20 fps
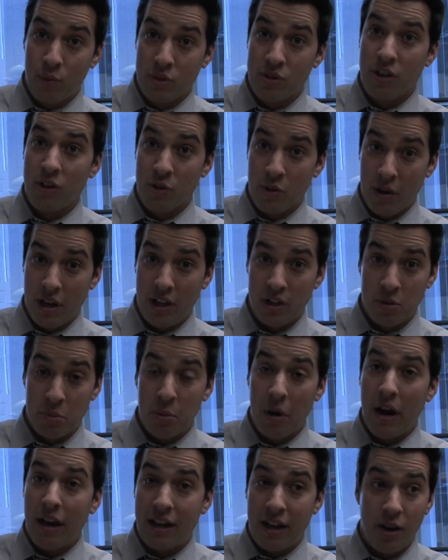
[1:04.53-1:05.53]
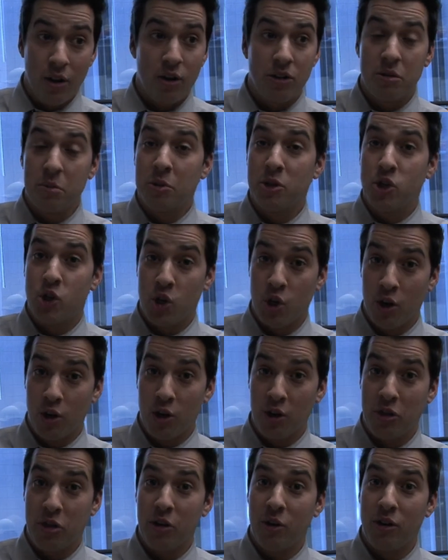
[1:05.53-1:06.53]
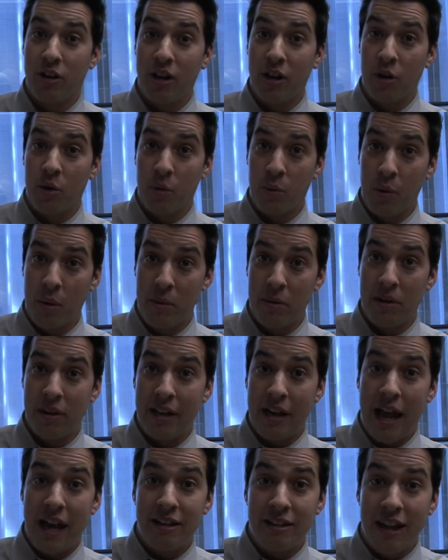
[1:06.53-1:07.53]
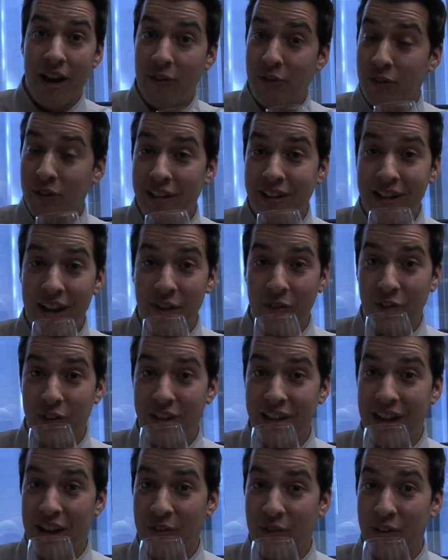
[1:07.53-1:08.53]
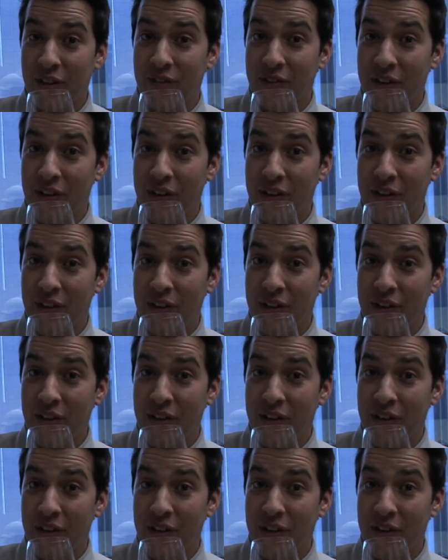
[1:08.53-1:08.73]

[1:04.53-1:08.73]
was underage. Mariah Carey is a mature thirty-year-old woman that I definitely, definitely, definitely